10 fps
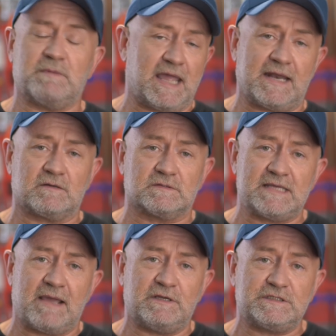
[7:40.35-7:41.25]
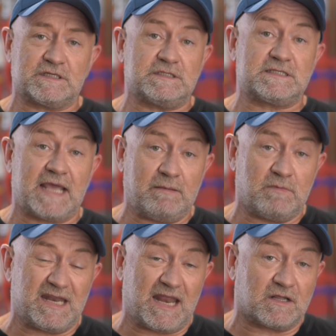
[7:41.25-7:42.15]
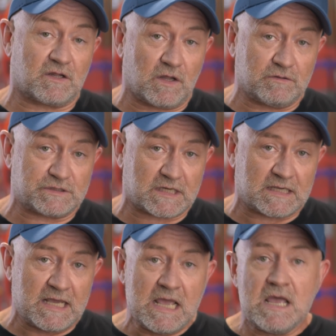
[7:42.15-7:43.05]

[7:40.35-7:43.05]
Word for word: mechanical damage, containment enclosure,